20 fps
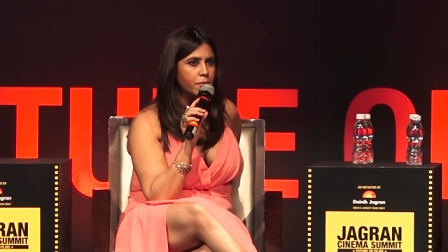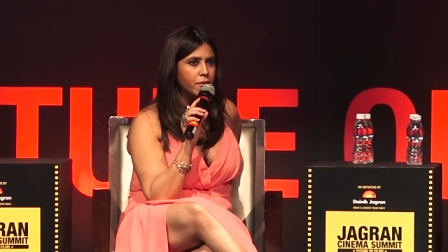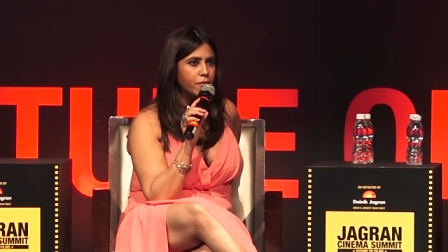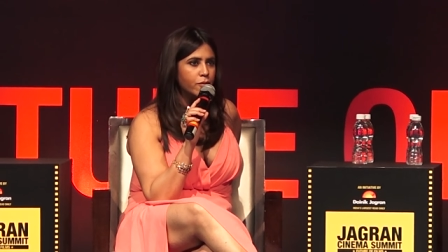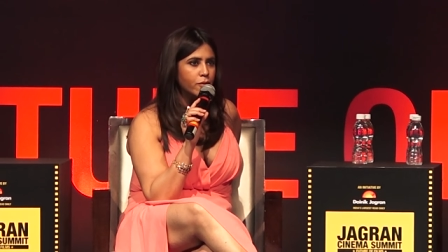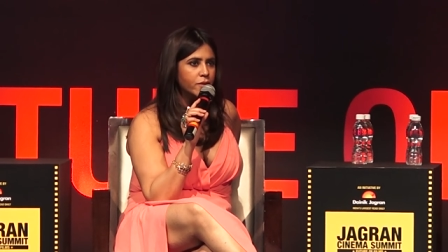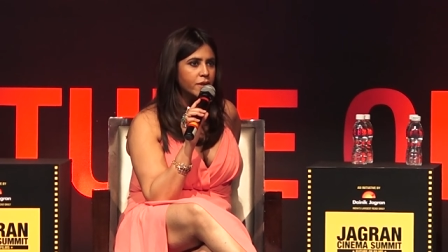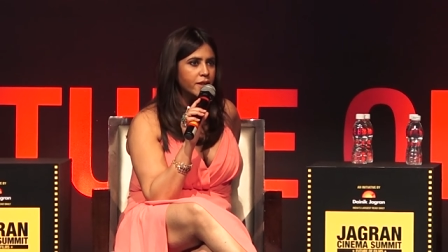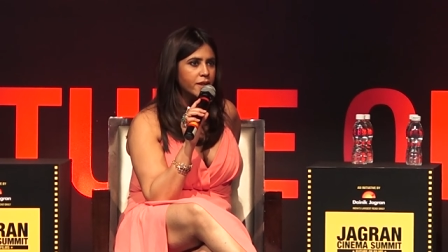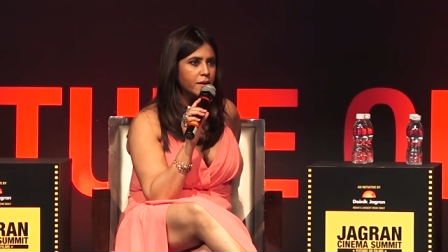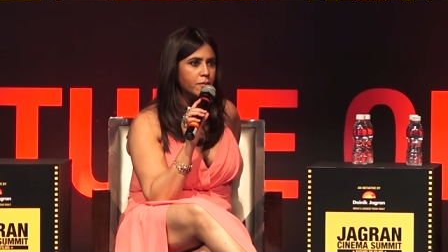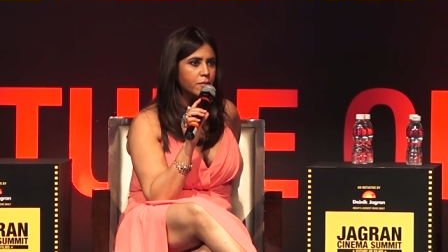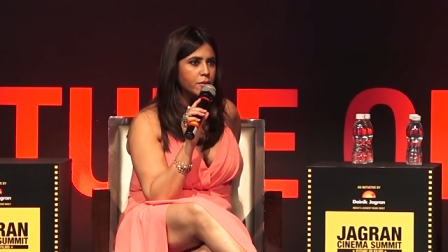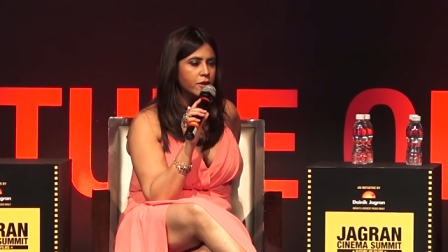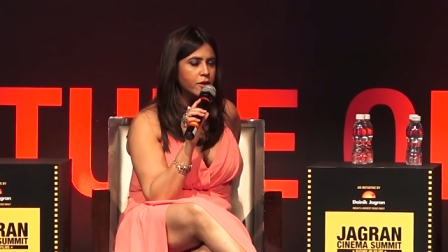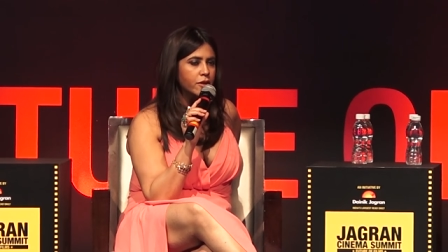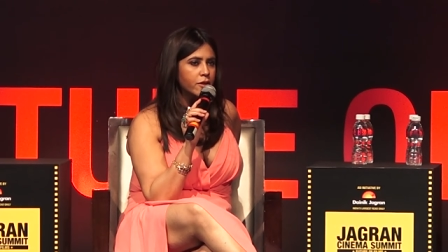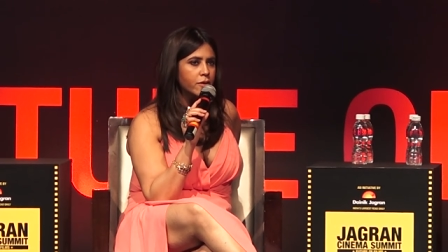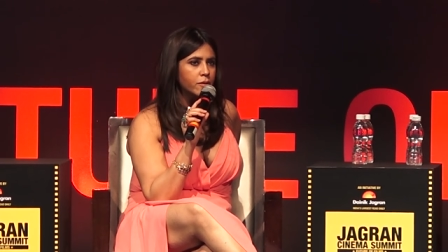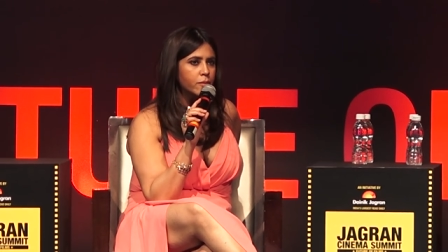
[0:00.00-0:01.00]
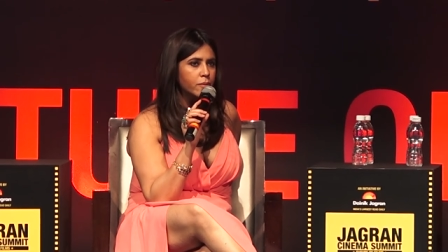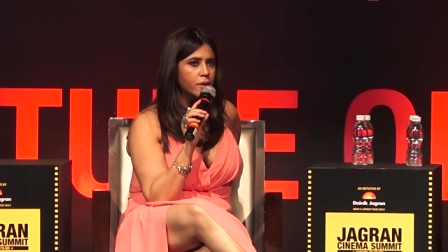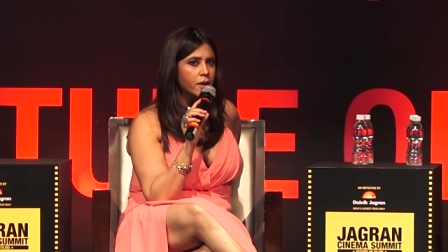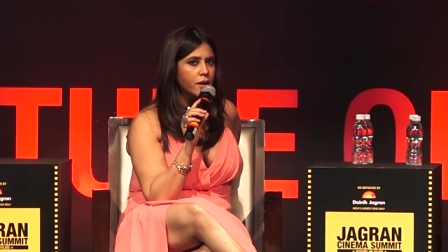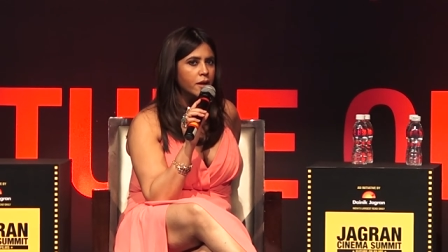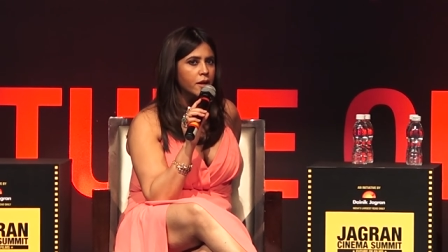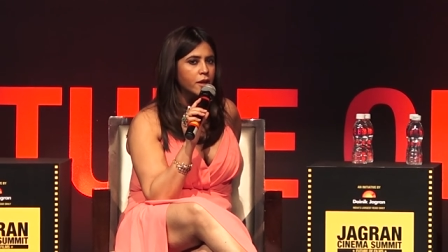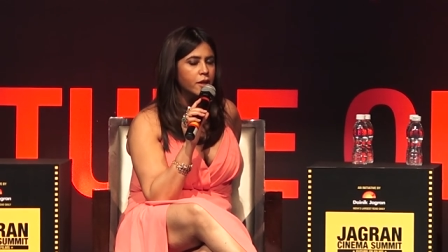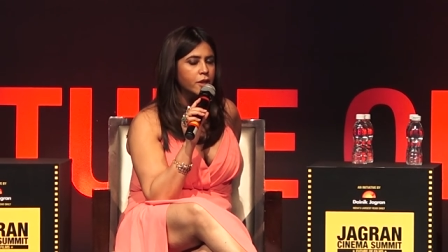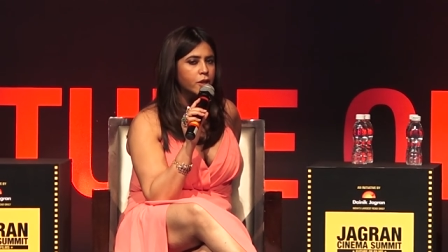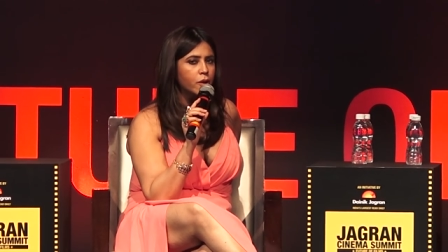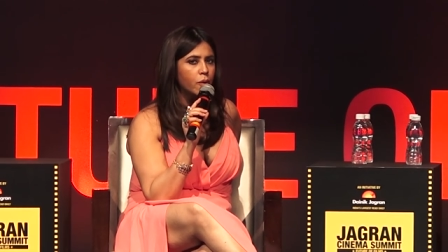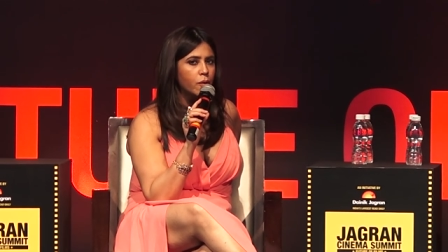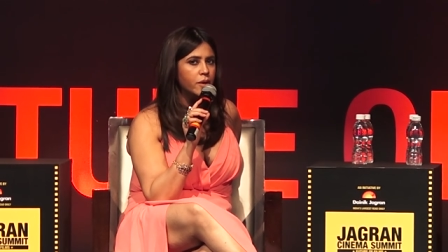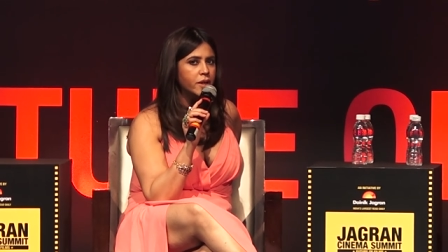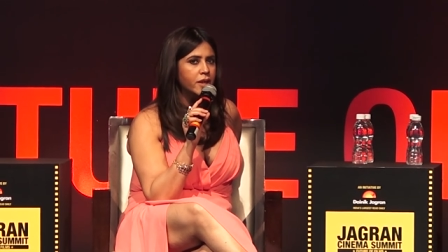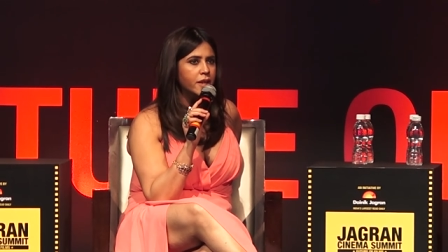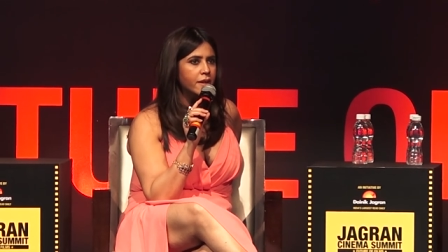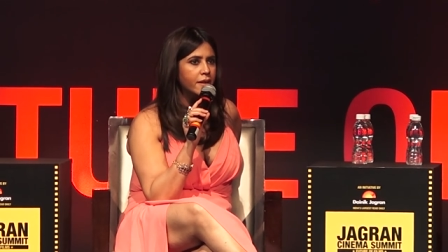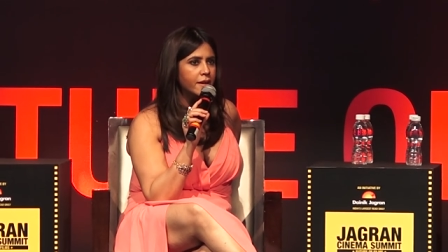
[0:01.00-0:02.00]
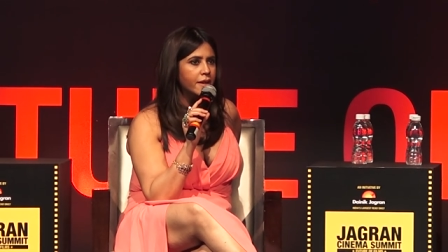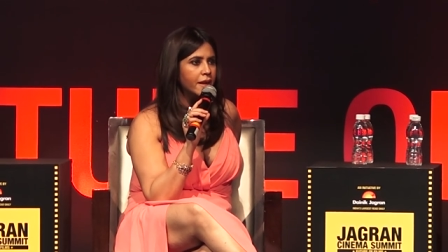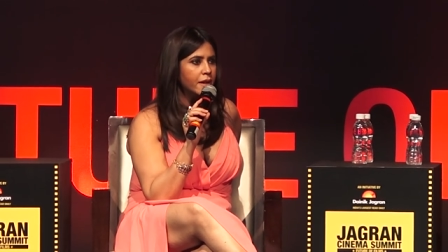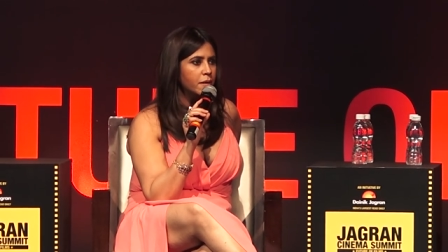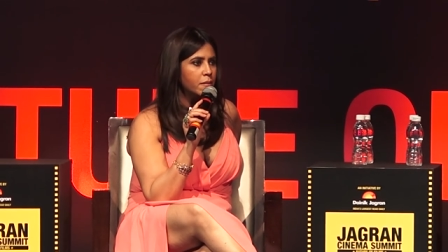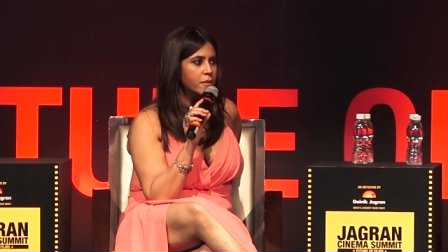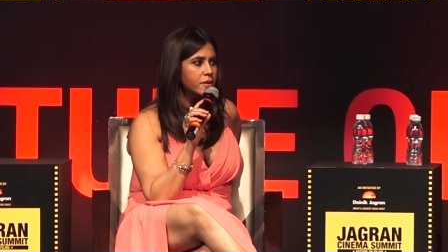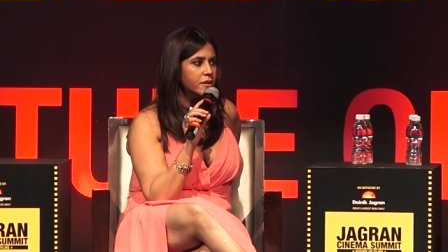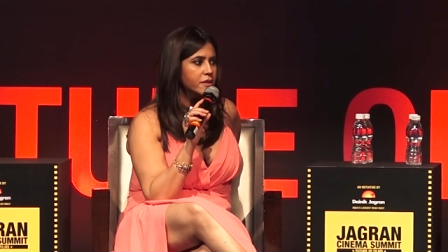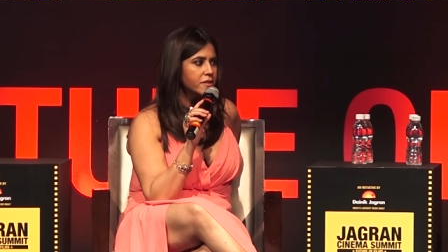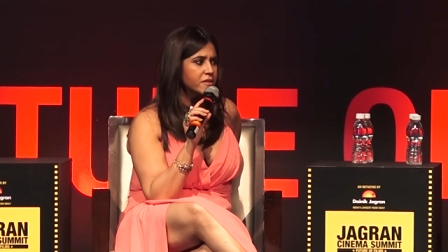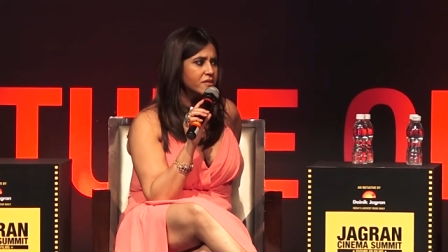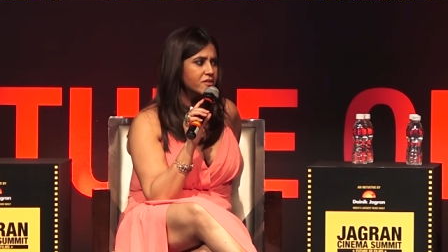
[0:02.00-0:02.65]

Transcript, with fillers: before that I wanted to do Kyunki again with her.